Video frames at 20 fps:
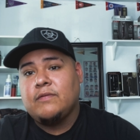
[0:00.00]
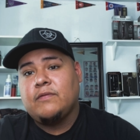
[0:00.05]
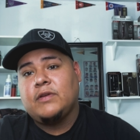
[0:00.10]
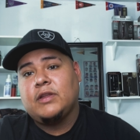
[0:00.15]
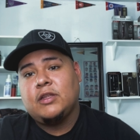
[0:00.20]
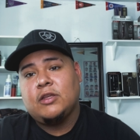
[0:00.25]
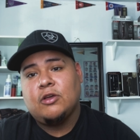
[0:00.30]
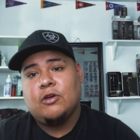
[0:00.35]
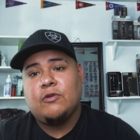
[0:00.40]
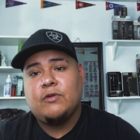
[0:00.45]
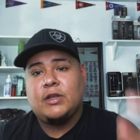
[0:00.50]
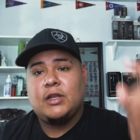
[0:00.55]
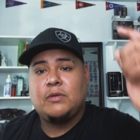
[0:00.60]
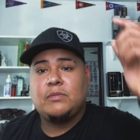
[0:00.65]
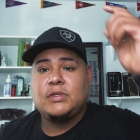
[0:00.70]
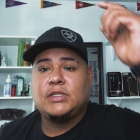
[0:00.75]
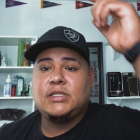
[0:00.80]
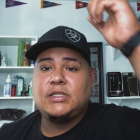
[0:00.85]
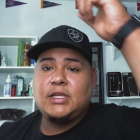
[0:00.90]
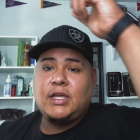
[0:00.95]
video, and I'm
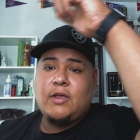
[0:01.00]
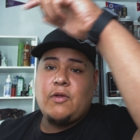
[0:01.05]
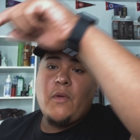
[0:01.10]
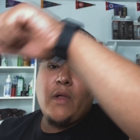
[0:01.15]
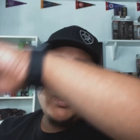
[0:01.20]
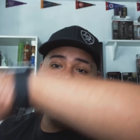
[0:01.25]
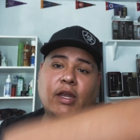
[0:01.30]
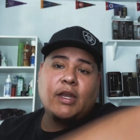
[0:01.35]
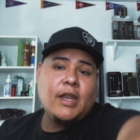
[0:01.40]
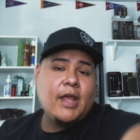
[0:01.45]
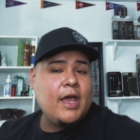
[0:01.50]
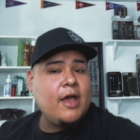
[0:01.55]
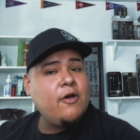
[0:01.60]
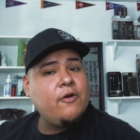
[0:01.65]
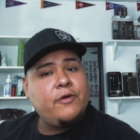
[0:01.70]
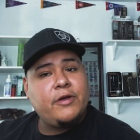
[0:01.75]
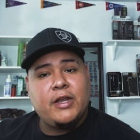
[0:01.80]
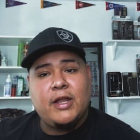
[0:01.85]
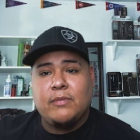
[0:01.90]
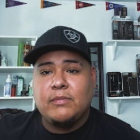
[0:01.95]
gonna say right
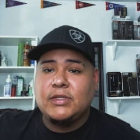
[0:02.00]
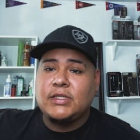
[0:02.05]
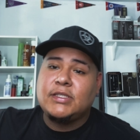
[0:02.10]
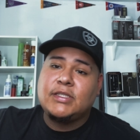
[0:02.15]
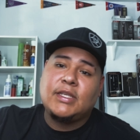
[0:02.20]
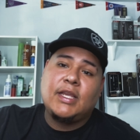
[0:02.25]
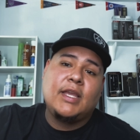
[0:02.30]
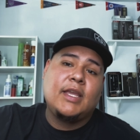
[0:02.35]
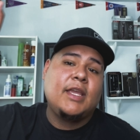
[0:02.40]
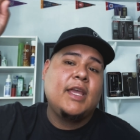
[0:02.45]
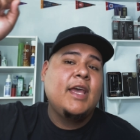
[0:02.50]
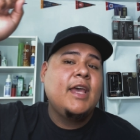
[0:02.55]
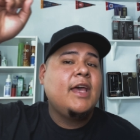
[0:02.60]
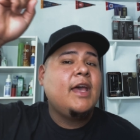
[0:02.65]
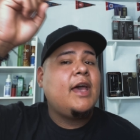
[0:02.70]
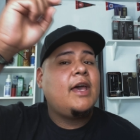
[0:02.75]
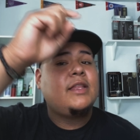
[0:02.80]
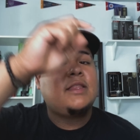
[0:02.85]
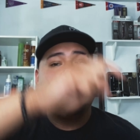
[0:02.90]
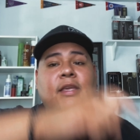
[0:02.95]
now, and I'm gonna say
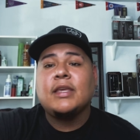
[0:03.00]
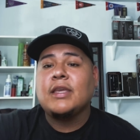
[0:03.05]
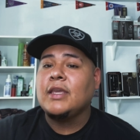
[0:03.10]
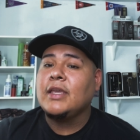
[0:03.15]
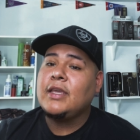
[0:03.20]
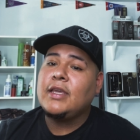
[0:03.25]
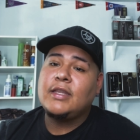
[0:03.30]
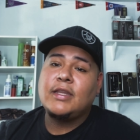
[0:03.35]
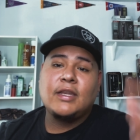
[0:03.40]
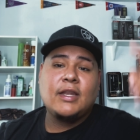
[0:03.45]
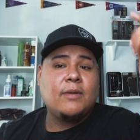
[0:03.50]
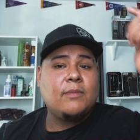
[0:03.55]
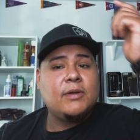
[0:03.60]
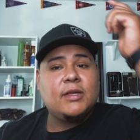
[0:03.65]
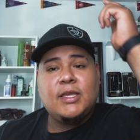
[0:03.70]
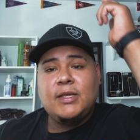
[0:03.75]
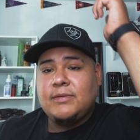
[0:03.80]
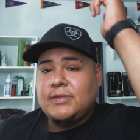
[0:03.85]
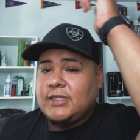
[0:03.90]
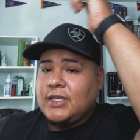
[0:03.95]
at the end, and I'm gonna
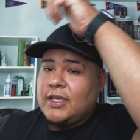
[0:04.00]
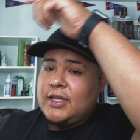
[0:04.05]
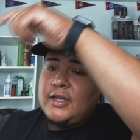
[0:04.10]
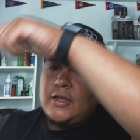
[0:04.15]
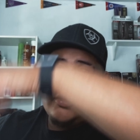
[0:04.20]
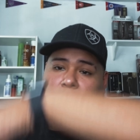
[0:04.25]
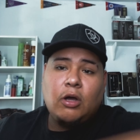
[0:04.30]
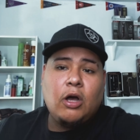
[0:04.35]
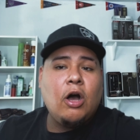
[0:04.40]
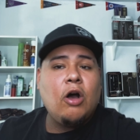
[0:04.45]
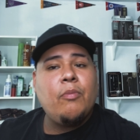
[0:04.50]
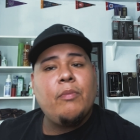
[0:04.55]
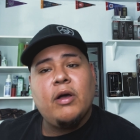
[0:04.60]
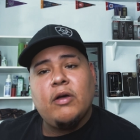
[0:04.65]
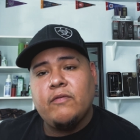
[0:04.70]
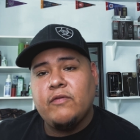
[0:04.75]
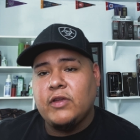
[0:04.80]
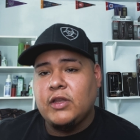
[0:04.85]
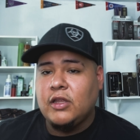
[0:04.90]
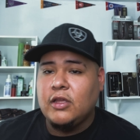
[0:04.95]
keep saying it on all my
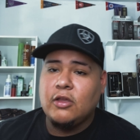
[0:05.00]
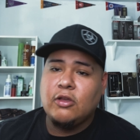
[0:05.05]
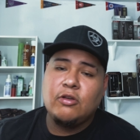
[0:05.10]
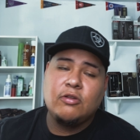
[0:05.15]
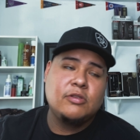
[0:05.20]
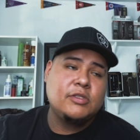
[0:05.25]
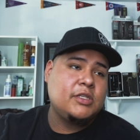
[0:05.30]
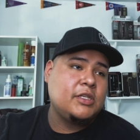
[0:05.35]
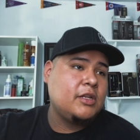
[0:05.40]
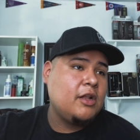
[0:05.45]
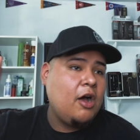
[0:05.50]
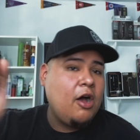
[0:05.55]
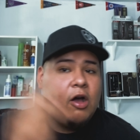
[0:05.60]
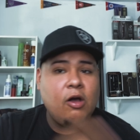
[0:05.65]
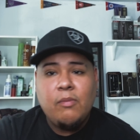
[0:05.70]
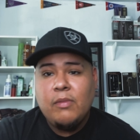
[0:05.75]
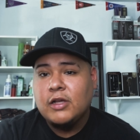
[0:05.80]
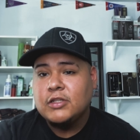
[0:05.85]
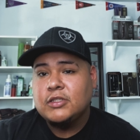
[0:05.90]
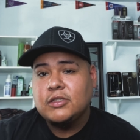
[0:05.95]
videos and
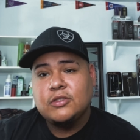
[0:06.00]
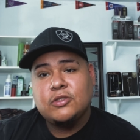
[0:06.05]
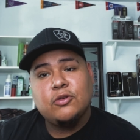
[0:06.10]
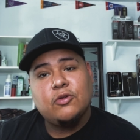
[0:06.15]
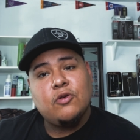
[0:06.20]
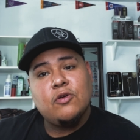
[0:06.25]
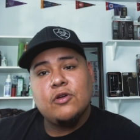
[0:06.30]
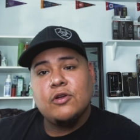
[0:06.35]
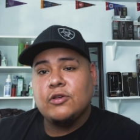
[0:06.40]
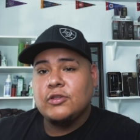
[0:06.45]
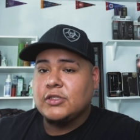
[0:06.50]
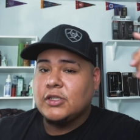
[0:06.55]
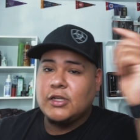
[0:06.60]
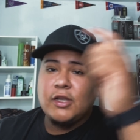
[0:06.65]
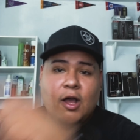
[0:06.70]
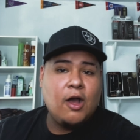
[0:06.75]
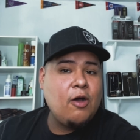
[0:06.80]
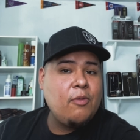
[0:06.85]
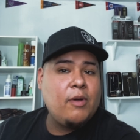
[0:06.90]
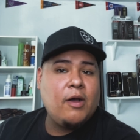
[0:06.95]
all my tutorials
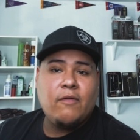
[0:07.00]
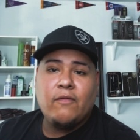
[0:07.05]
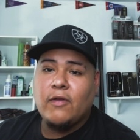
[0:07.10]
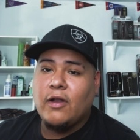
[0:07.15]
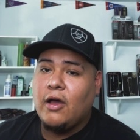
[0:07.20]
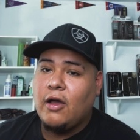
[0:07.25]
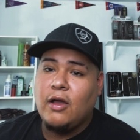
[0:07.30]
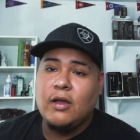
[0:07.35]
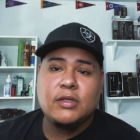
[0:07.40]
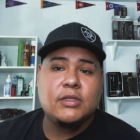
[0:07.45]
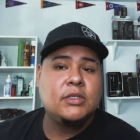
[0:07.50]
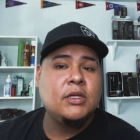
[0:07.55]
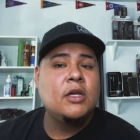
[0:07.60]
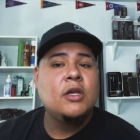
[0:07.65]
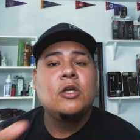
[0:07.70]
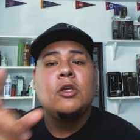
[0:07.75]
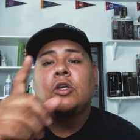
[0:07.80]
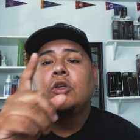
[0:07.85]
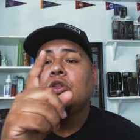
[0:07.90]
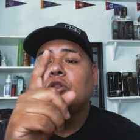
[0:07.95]
and all my vlogs,
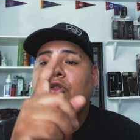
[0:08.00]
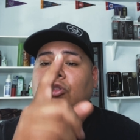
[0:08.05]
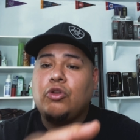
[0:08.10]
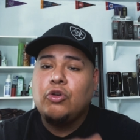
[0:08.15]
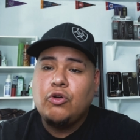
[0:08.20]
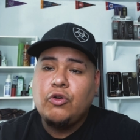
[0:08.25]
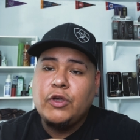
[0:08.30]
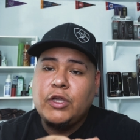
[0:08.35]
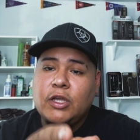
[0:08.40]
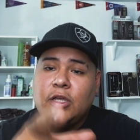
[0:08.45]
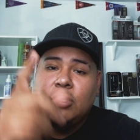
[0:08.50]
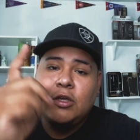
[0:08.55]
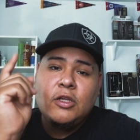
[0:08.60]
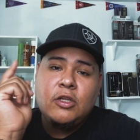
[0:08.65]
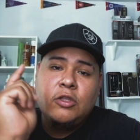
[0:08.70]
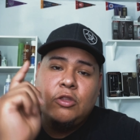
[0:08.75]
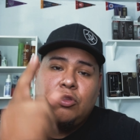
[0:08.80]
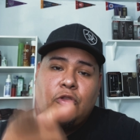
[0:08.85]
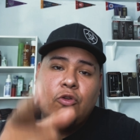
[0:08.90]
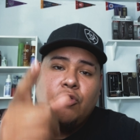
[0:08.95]
do it,
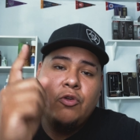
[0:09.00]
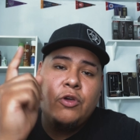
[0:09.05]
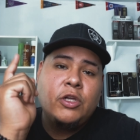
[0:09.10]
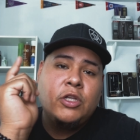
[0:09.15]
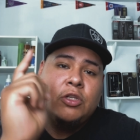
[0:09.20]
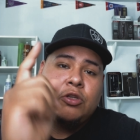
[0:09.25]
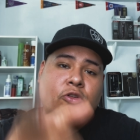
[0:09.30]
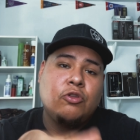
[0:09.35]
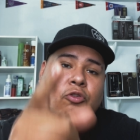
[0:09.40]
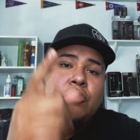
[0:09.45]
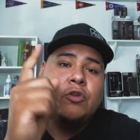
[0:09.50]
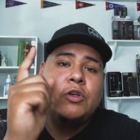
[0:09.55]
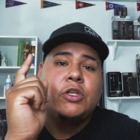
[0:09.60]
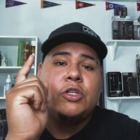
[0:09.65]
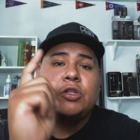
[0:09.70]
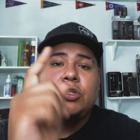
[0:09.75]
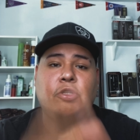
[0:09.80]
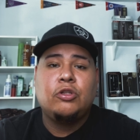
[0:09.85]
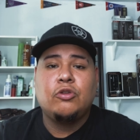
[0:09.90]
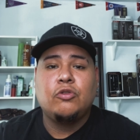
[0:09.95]
do it, do
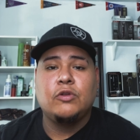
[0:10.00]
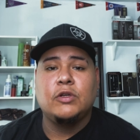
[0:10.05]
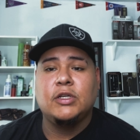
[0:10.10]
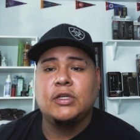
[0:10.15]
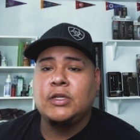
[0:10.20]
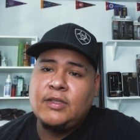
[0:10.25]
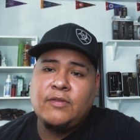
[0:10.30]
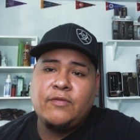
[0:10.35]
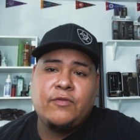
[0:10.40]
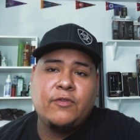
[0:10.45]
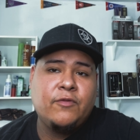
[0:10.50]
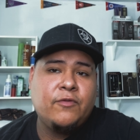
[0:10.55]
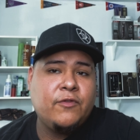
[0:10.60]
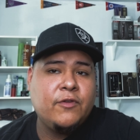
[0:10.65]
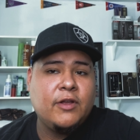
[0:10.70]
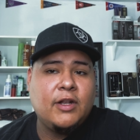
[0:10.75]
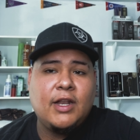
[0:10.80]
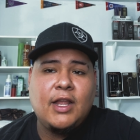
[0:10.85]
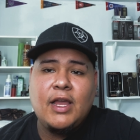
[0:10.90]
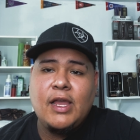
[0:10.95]
it, do it. If you
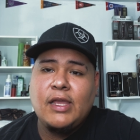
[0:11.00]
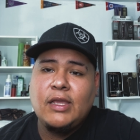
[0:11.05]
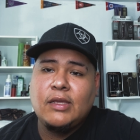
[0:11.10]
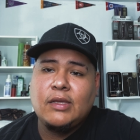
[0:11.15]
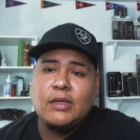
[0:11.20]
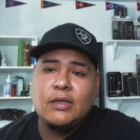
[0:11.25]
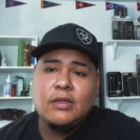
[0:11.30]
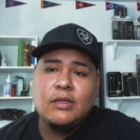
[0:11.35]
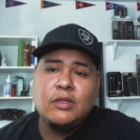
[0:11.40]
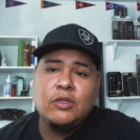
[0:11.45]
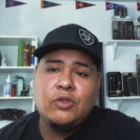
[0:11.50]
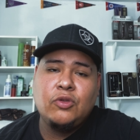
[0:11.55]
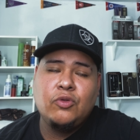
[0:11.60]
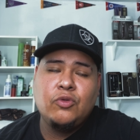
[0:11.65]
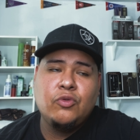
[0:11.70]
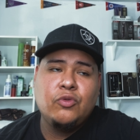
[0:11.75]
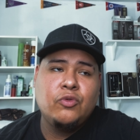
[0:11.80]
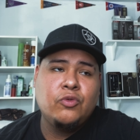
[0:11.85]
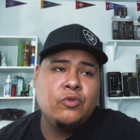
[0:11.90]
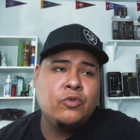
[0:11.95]
feel like
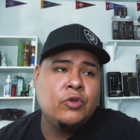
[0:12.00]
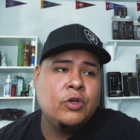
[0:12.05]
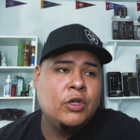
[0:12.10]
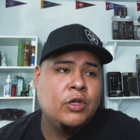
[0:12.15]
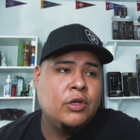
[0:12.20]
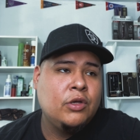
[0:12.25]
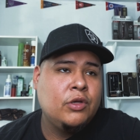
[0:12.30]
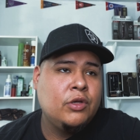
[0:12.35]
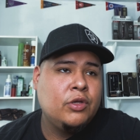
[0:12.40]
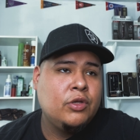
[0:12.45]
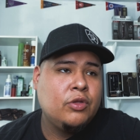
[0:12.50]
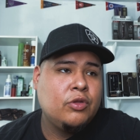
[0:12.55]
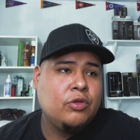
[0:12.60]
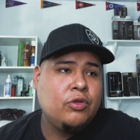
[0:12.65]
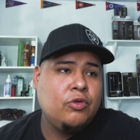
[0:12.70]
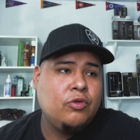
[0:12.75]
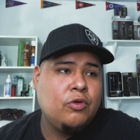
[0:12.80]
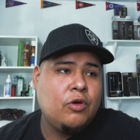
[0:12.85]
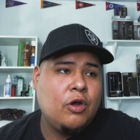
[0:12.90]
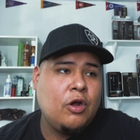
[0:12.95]
you
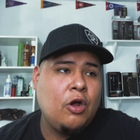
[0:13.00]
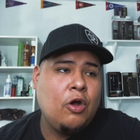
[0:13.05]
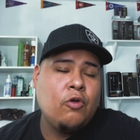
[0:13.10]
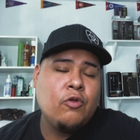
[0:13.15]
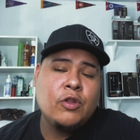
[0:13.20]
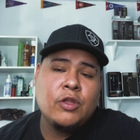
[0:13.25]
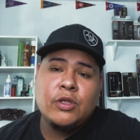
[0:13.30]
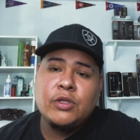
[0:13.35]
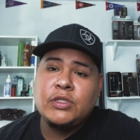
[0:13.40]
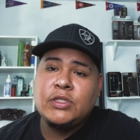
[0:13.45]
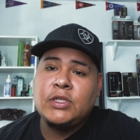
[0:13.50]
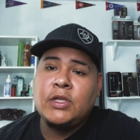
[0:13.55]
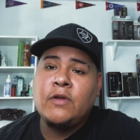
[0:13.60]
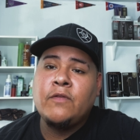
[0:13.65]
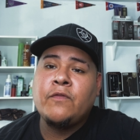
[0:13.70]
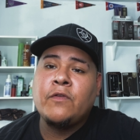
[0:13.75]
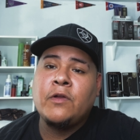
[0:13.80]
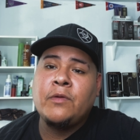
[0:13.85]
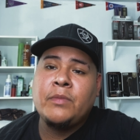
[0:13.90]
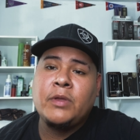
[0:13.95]
you are holding
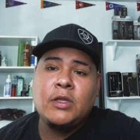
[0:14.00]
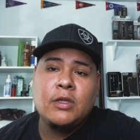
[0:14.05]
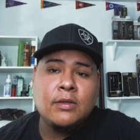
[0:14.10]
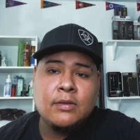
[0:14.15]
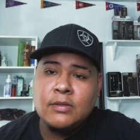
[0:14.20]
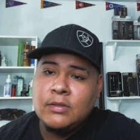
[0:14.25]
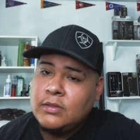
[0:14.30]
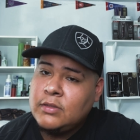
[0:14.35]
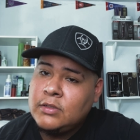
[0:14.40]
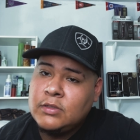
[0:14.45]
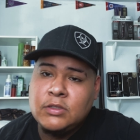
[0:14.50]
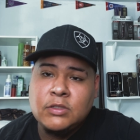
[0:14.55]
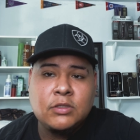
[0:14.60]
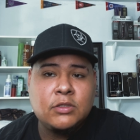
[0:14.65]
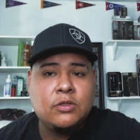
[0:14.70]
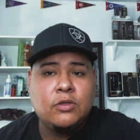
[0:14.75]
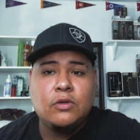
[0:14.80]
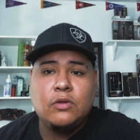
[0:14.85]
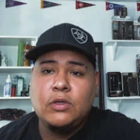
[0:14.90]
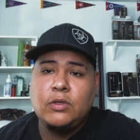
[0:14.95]
yourself from it,
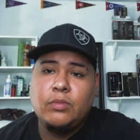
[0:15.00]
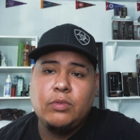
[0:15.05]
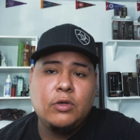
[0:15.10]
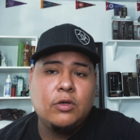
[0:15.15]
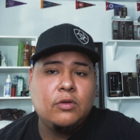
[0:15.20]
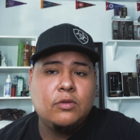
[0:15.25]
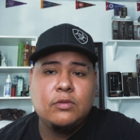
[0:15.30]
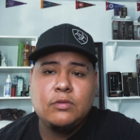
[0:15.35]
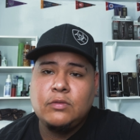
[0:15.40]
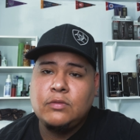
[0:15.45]
just do it, bro.